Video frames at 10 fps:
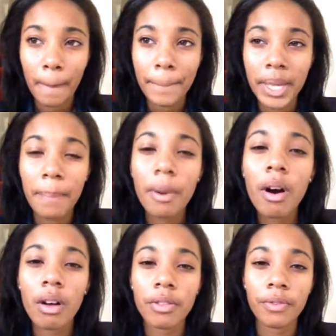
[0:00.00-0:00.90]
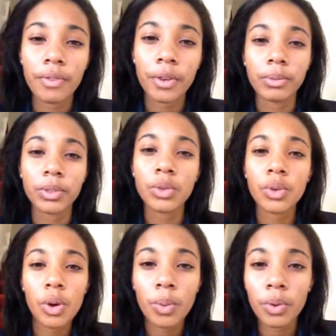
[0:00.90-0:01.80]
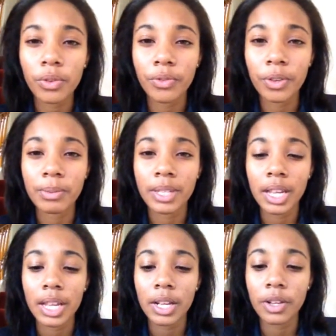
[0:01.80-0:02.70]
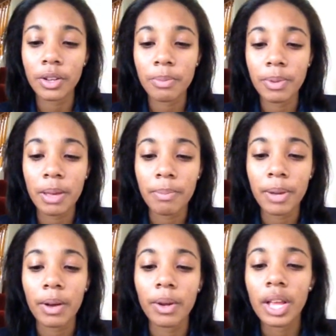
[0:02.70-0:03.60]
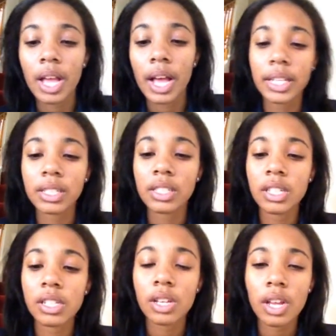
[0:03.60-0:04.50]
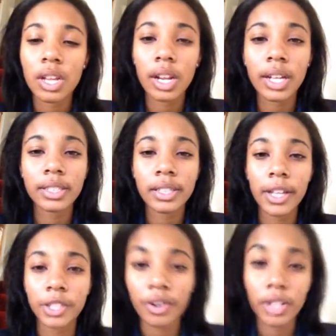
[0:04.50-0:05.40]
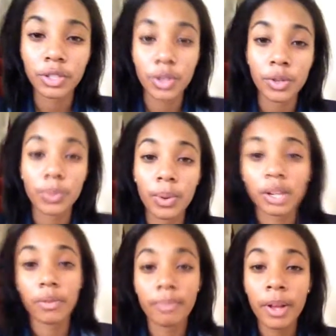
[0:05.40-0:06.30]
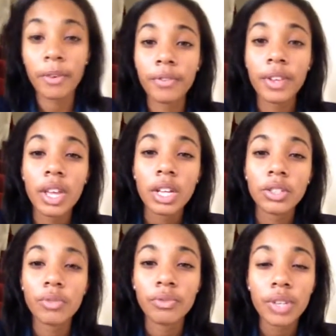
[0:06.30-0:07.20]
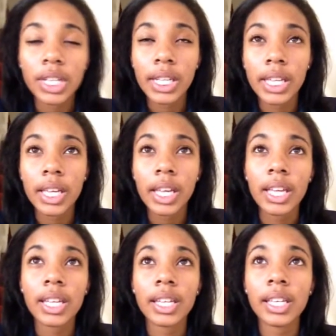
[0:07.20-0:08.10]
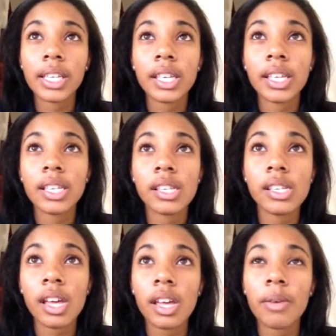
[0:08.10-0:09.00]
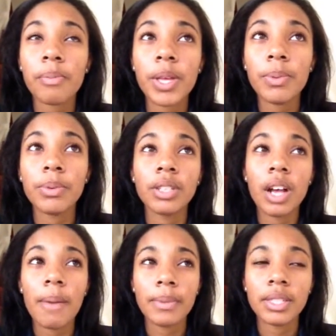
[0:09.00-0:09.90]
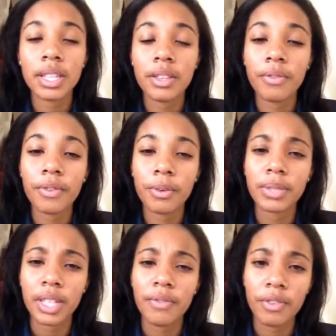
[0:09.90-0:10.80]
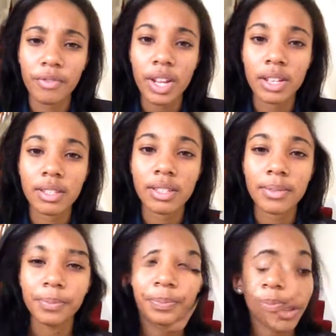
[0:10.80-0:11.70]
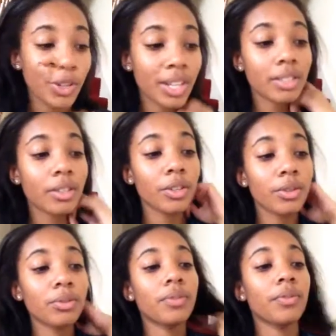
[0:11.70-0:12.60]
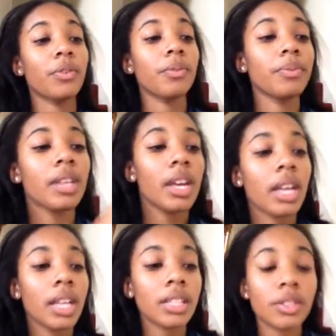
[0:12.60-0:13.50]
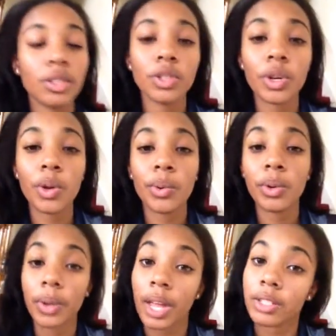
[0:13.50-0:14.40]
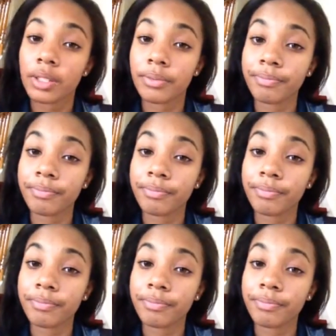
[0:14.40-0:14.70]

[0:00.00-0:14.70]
be a part of the film, to know what the film's going to be about, and to set a trend, use word of mouth to really get people to come and see the film, to give it ratings. Trailers are used for is to show location.